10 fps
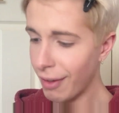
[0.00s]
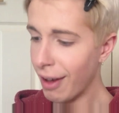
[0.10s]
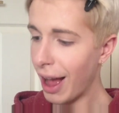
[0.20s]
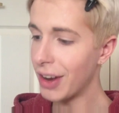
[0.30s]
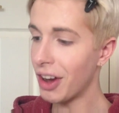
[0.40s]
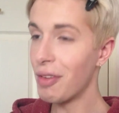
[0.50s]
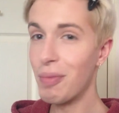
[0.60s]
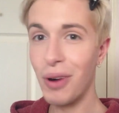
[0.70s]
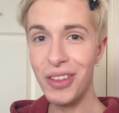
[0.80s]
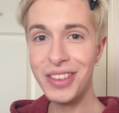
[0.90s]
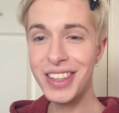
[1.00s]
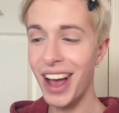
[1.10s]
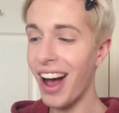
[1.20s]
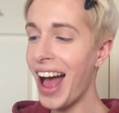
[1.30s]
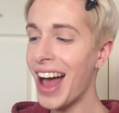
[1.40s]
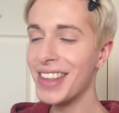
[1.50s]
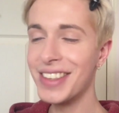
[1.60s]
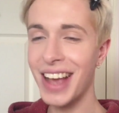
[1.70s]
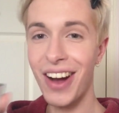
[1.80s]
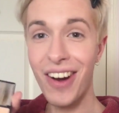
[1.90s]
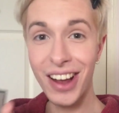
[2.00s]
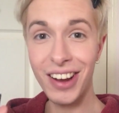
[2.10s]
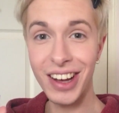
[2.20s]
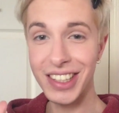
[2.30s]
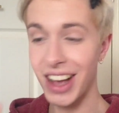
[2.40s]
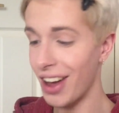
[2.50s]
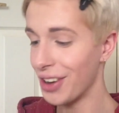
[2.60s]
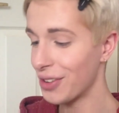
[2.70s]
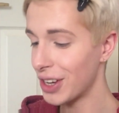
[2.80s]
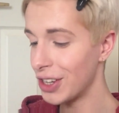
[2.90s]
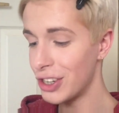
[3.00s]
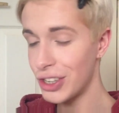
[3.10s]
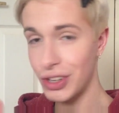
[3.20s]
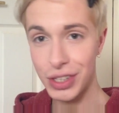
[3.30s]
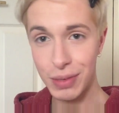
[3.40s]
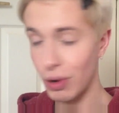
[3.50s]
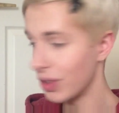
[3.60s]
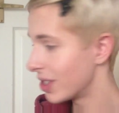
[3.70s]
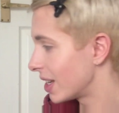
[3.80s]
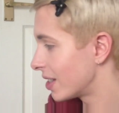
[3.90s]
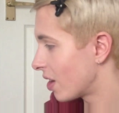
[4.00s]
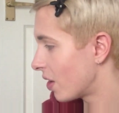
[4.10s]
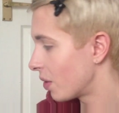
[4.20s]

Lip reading: And I have a bronzer and a highlighter, and I'm going to just use the bronzing side.